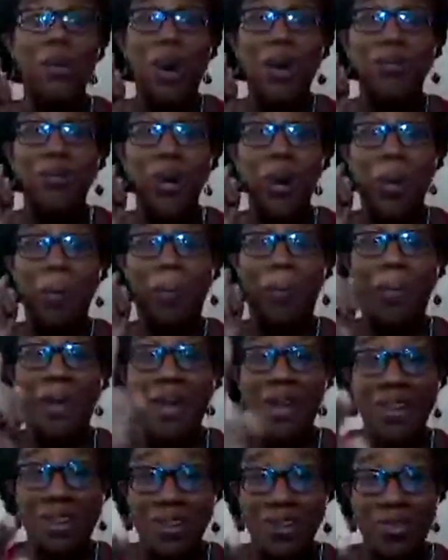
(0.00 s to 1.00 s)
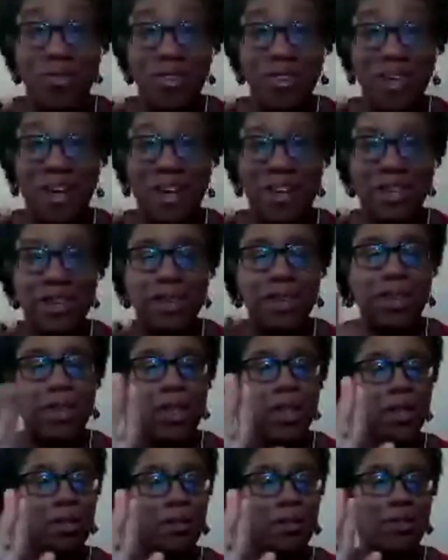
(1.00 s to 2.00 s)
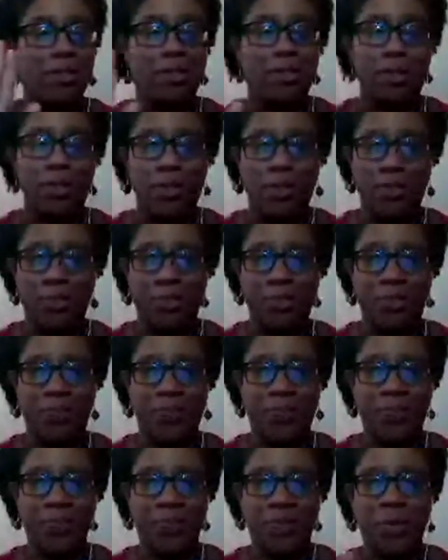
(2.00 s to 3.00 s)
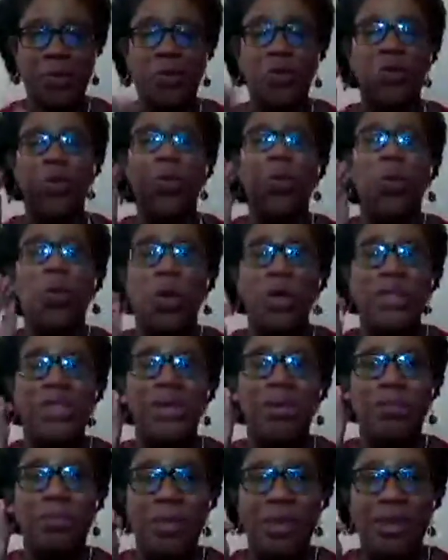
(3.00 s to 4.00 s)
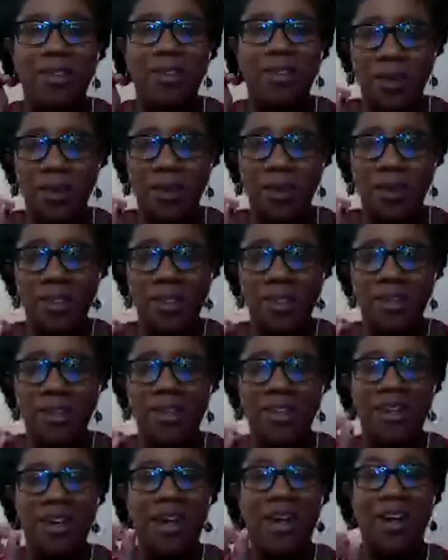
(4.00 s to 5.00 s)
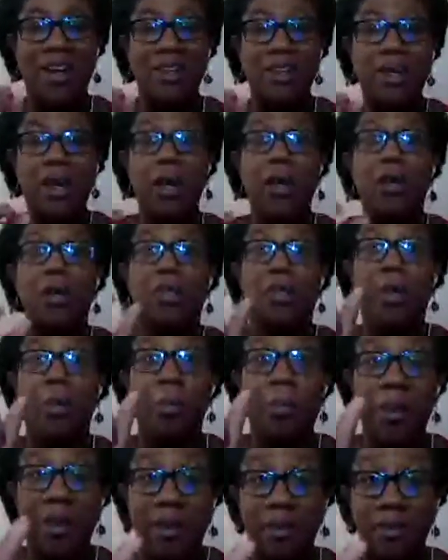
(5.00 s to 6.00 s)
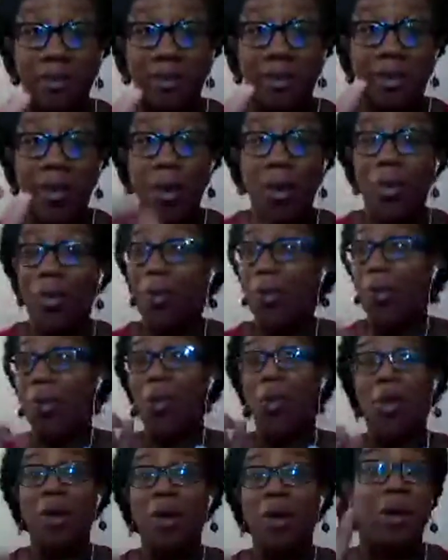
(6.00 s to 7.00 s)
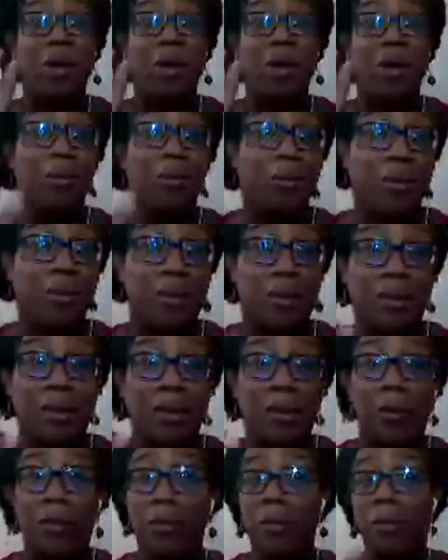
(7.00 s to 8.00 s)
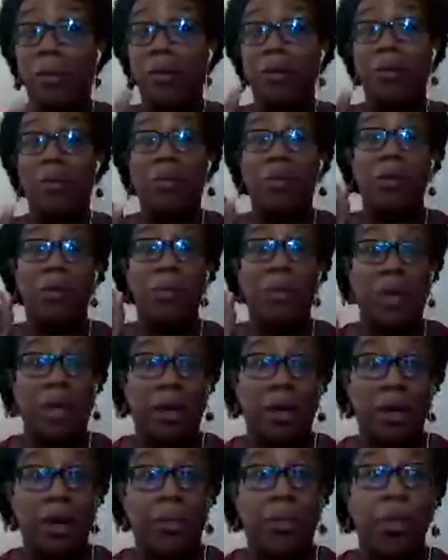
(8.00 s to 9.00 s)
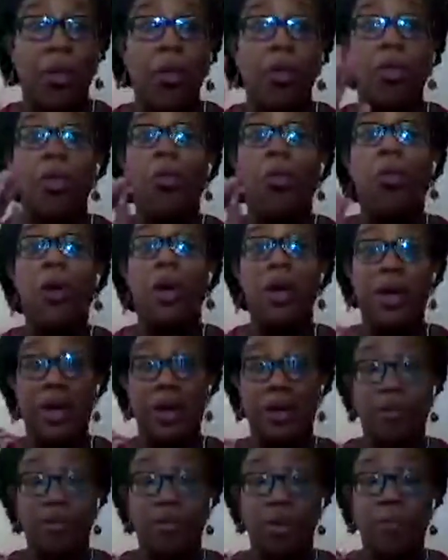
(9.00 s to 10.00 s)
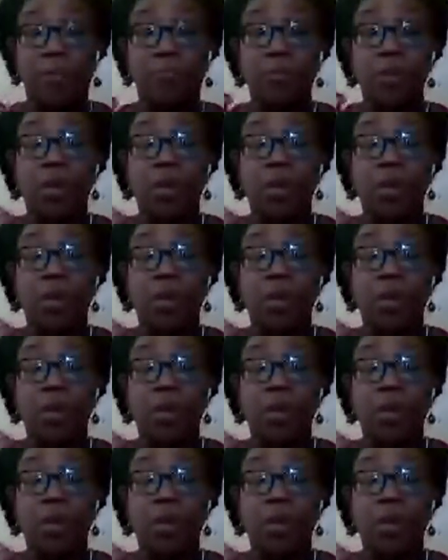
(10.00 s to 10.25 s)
know, I've got a pill for that. No, you don't want to be that person that has the pill, or the lipstick, or the makeup, or the whatever.